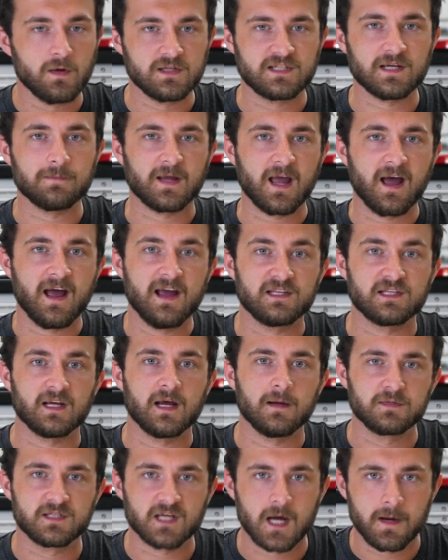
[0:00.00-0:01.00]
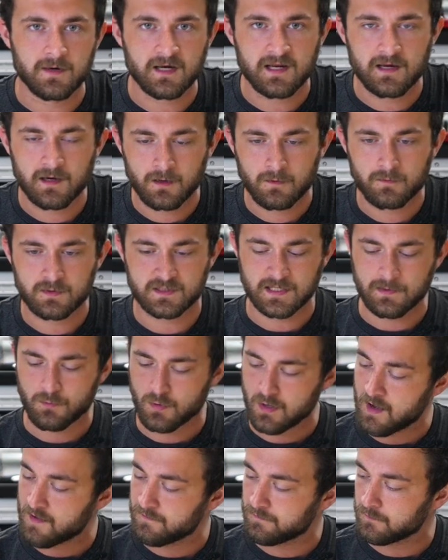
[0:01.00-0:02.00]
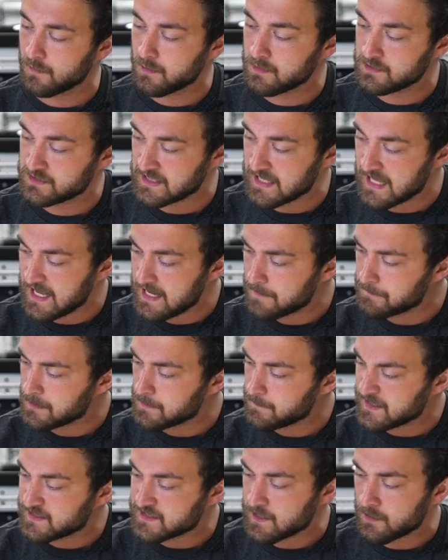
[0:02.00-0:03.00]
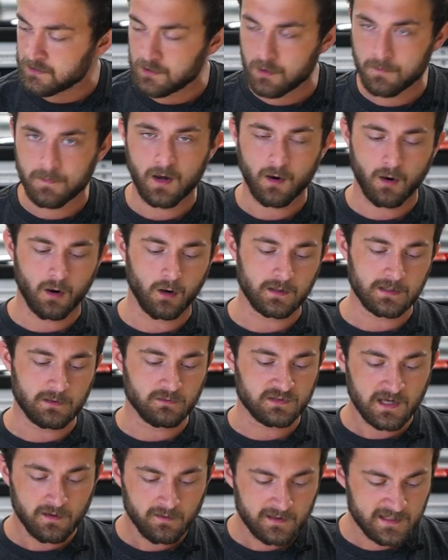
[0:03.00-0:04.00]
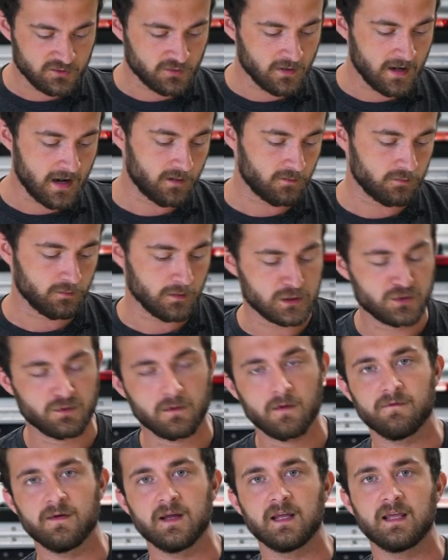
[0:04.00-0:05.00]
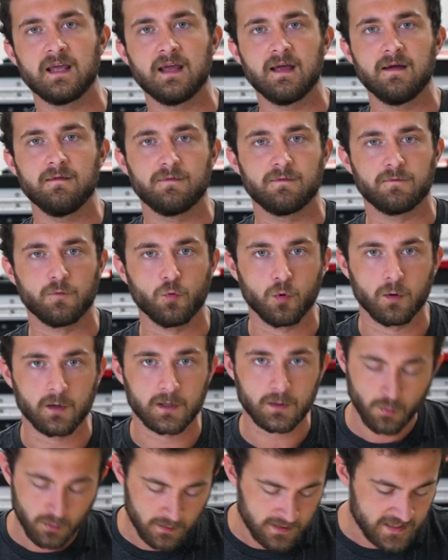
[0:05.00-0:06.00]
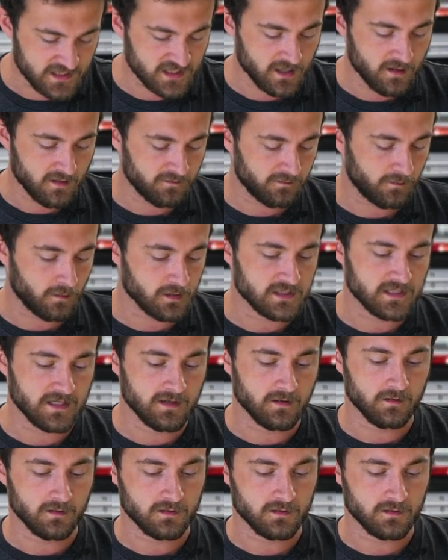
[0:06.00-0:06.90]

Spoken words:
What's up guys, I'm Simon here with Z1 Off-Road, and today I'm going to be telling you about our Utilitrack retrofit kit for your Nissan Frontier.